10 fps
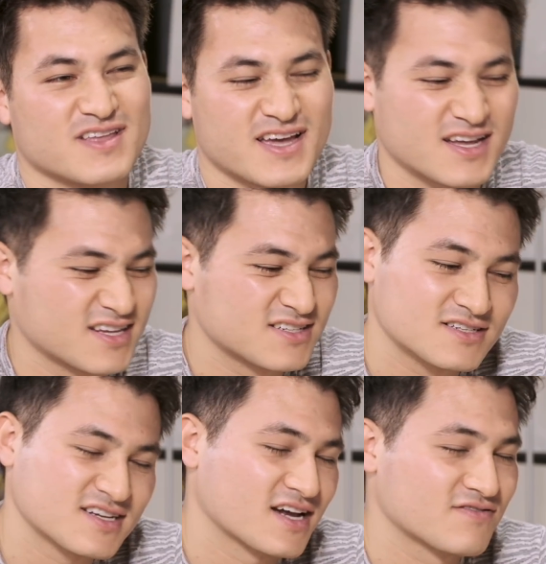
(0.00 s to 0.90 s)
Yeah,
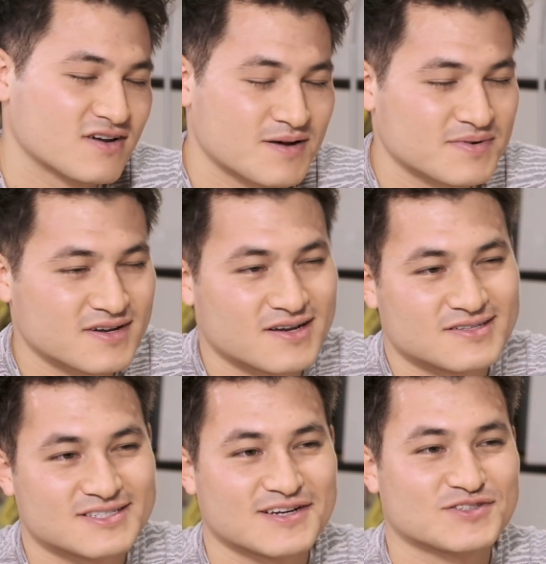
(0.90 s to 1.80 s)
it's kind of complicated
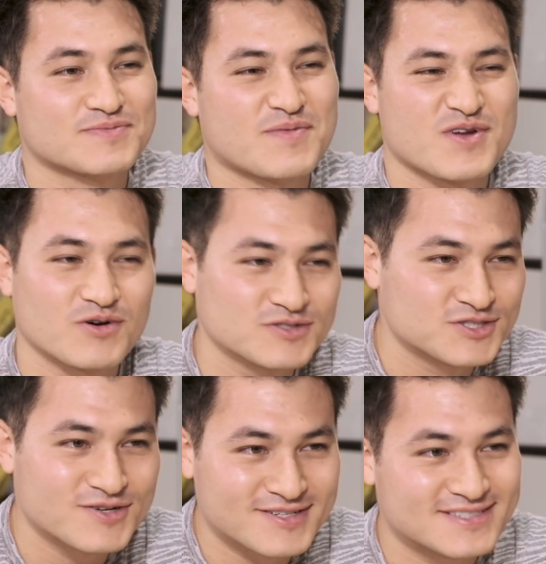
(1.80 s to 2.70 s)
stuff, so maybe go
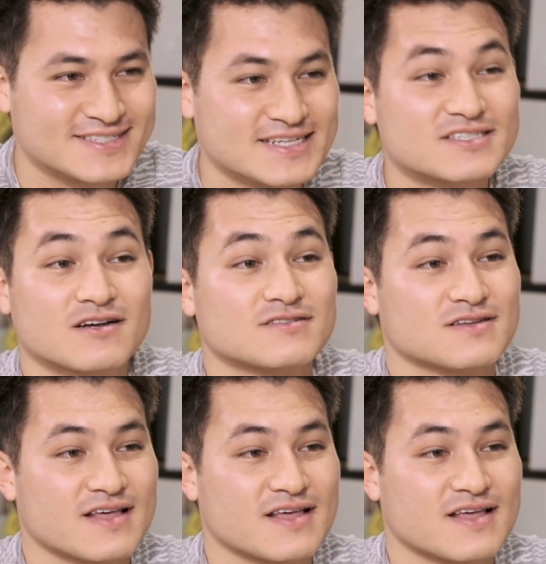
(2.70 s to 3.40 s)
into the detail into